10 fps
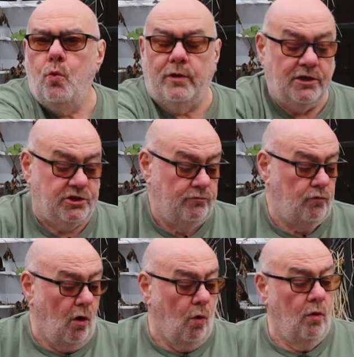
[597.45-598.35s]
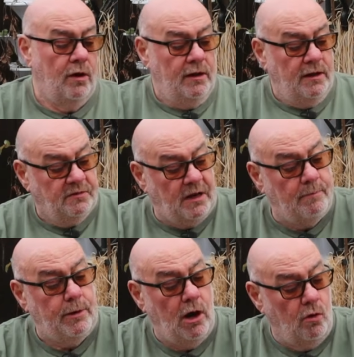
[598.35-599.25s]
kitchen roll, they're
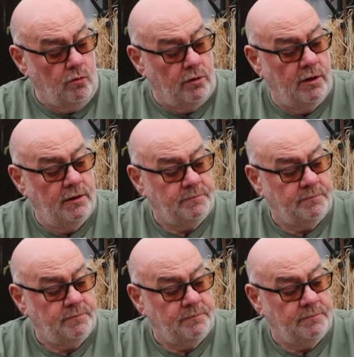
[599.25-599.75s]
my own.